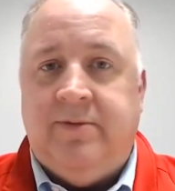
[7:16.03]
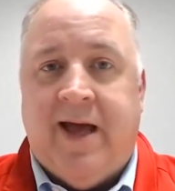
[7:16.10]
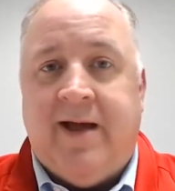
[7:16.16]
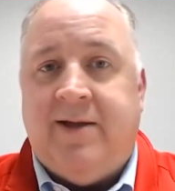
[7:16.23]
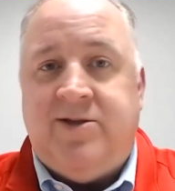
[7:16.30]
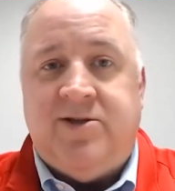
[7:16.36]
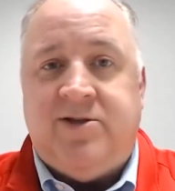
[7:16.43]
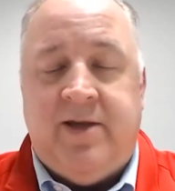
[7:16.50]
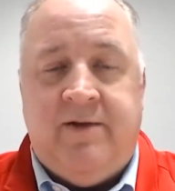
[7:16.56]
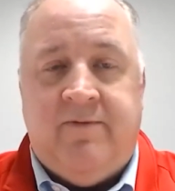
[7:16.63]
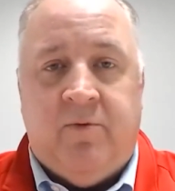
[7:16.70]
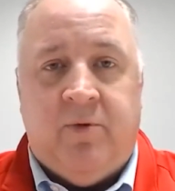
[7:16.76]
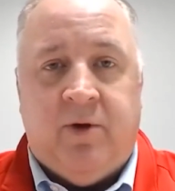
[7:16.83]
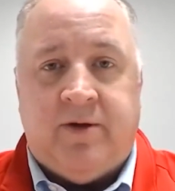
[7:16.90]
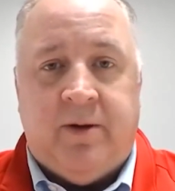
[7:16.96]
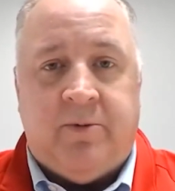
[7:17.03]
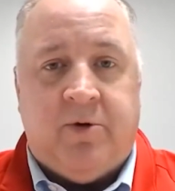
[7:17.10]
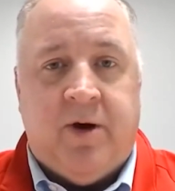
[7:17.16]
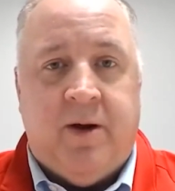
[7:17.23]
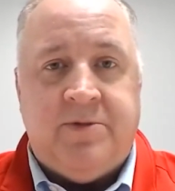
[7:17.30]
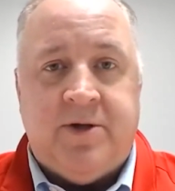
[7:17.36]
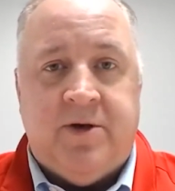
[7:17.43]
not just even real-time
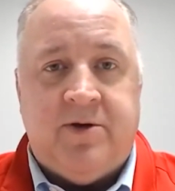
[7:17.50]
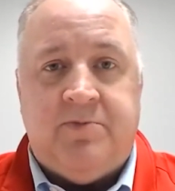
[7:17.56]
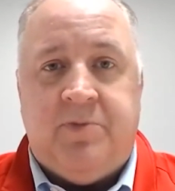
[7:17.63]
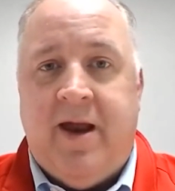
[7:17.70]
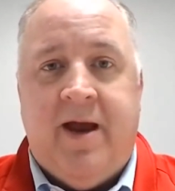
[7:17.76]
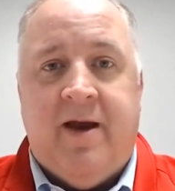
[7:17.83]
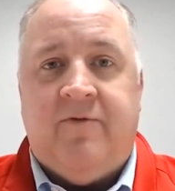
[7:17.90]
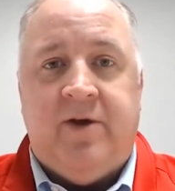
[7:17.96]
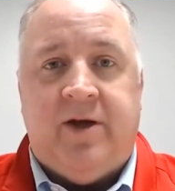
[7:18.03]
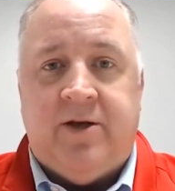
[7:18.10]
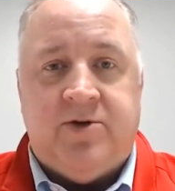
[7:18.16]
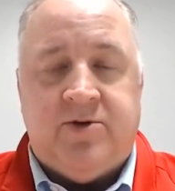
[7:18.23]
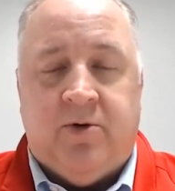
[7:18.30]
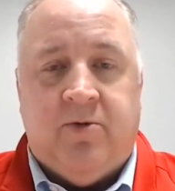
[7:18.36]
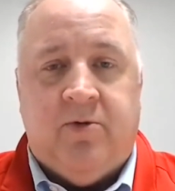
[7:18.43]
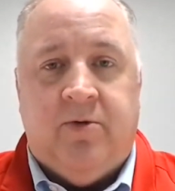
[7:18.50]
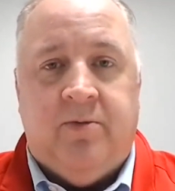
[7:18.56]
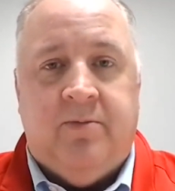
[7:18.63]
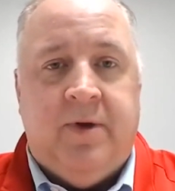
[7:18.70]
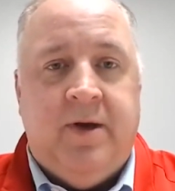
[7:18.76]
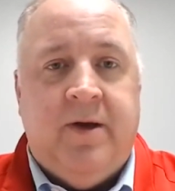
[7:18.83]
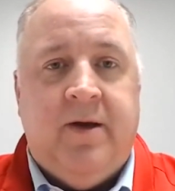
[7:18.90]
crime centers, but every control
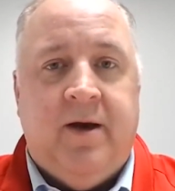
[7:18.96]
room